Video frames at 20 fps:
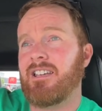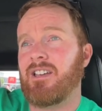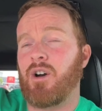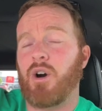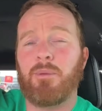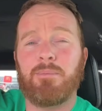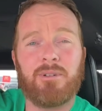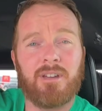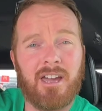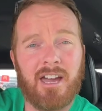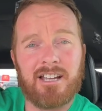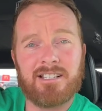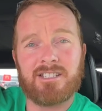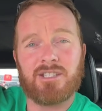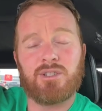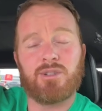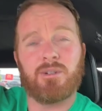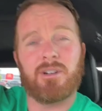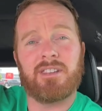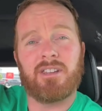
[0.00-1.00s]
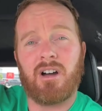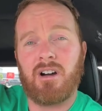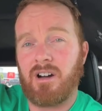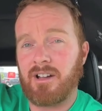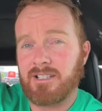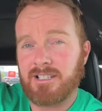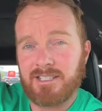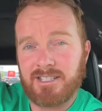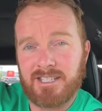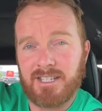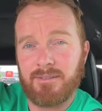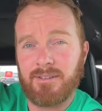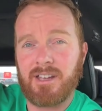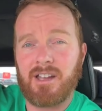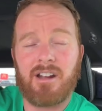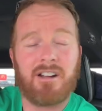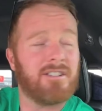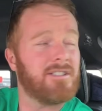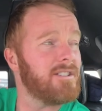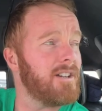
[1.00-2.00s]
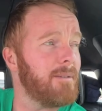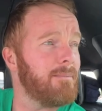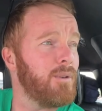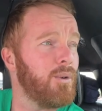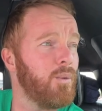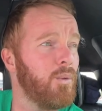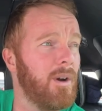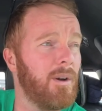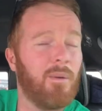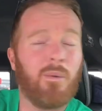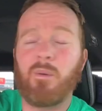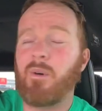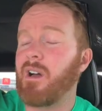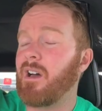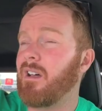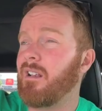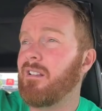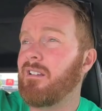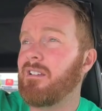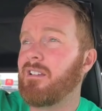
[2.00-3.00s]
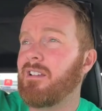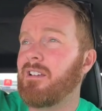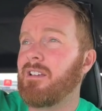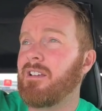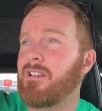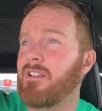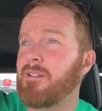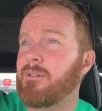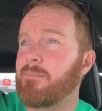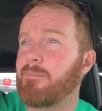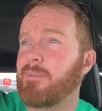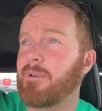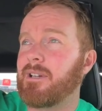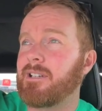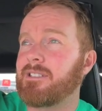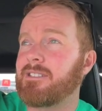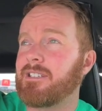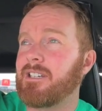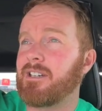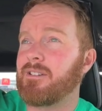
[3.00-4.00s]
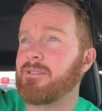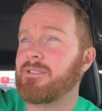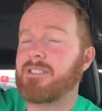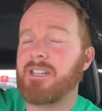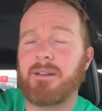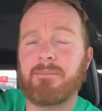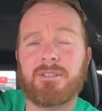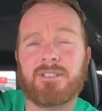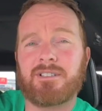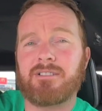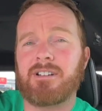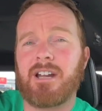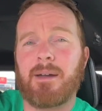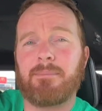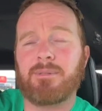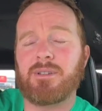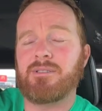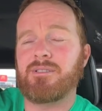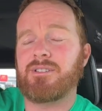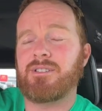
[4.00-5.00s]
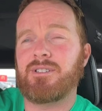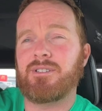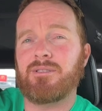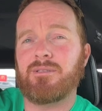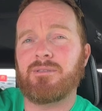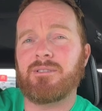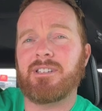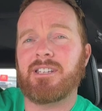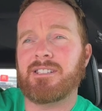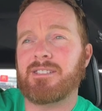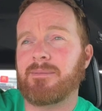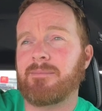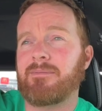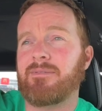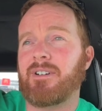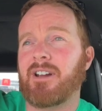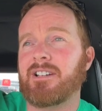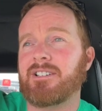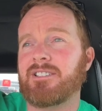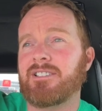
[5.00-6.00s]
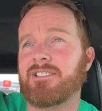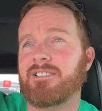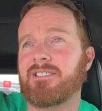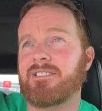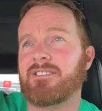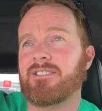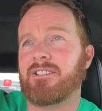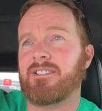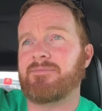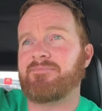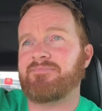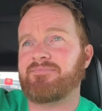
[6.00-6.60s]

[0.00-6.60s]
Hope you guys enjoyed the Honda Civic car jump, it went well. But uh, it was time to scrap those two and get some freshies. So